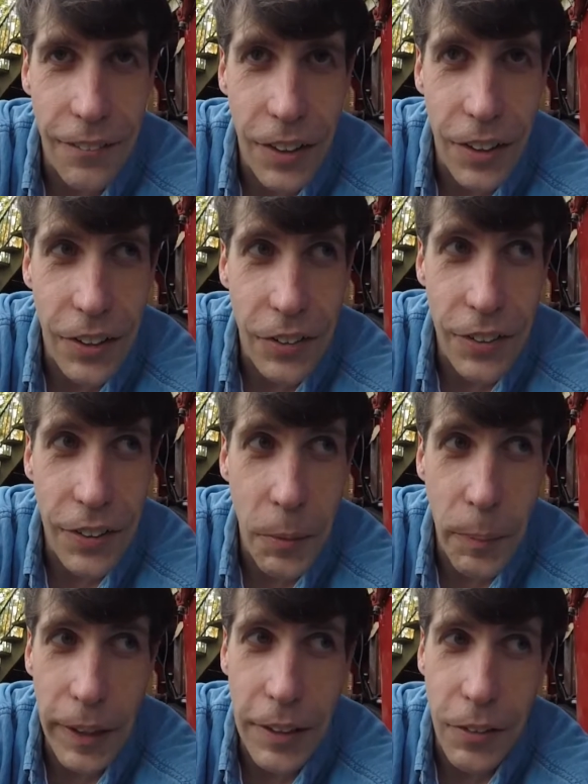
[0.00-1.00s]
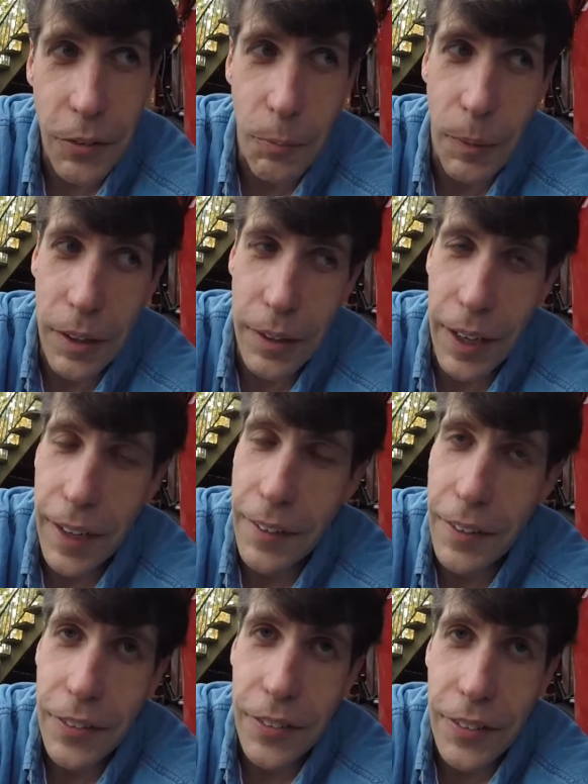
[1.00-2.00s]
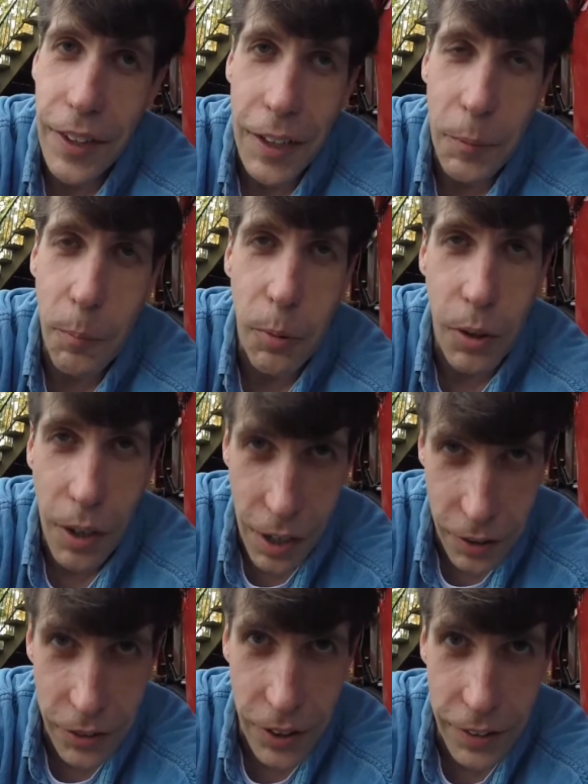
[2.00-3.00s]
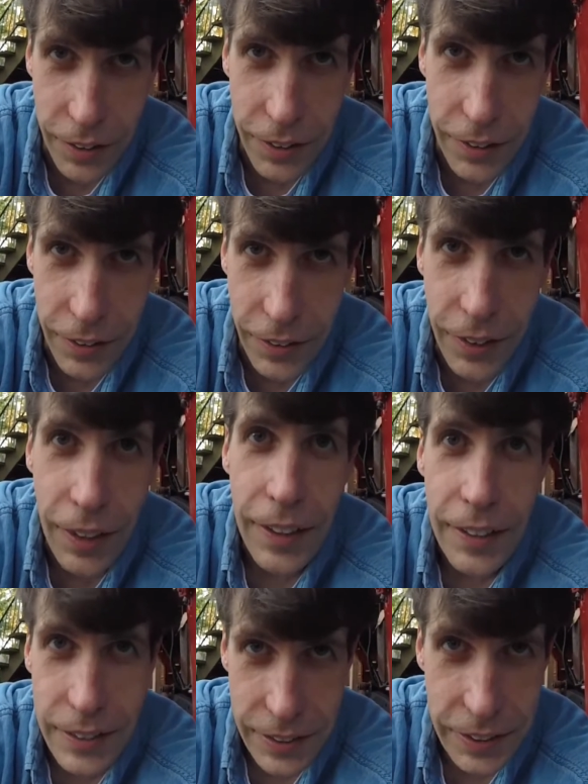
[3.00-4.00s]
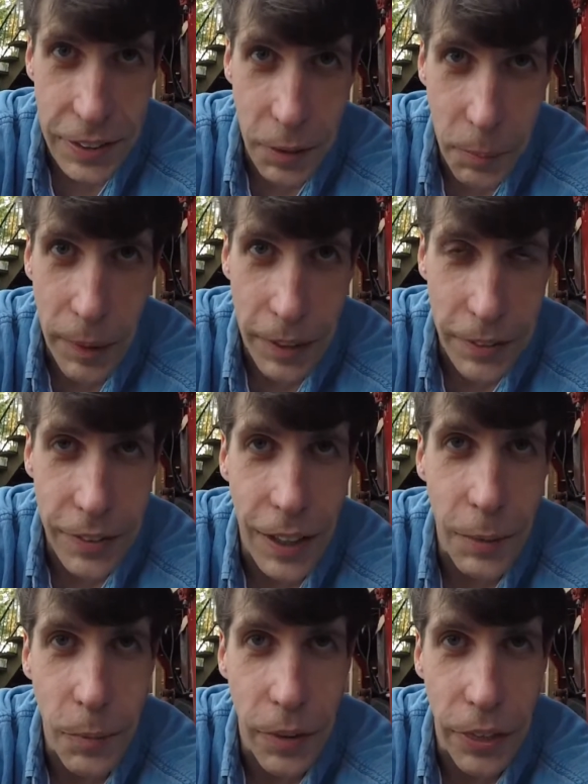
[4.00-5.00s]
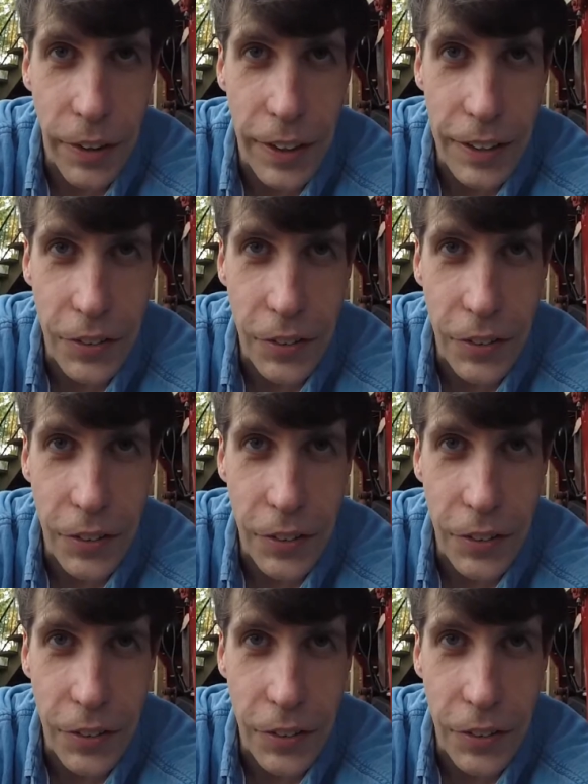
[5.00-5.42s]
of a seat of the pants, but hey, this entire project is seat of the pants type of thing.